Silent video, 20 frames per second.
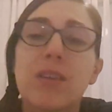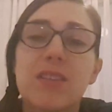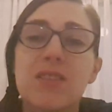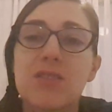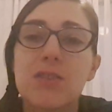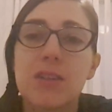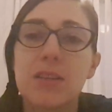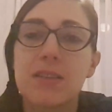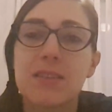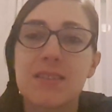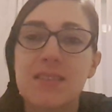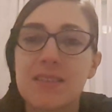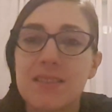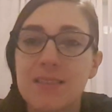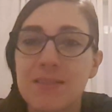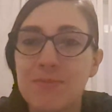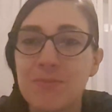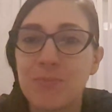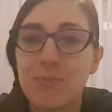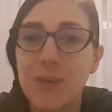it's just
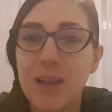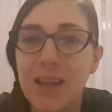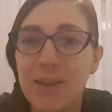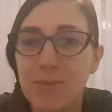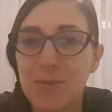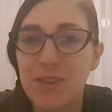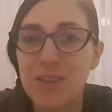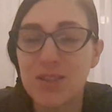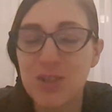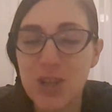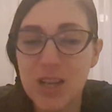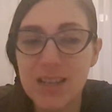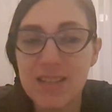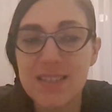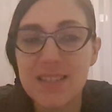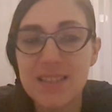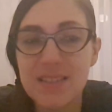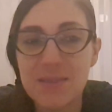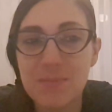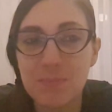playing with the
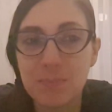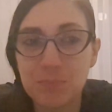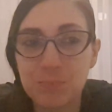chances.